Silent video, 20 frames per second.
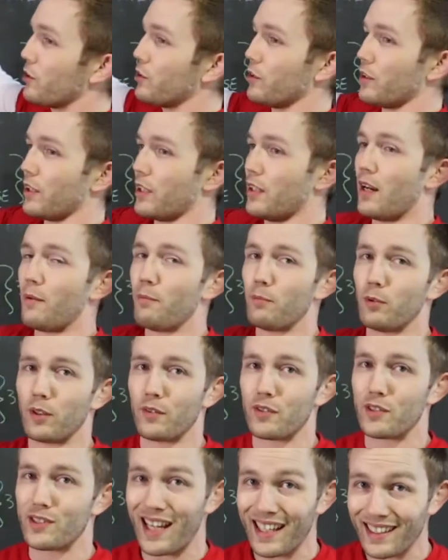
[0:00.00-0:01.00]
to the number
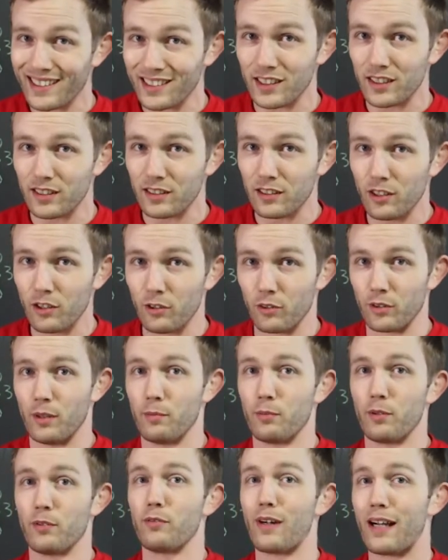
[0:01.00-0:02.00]
of sets or
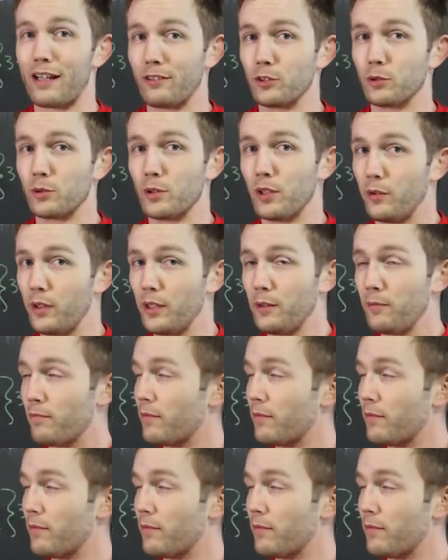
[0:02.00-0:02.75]
number of rounds we're doing.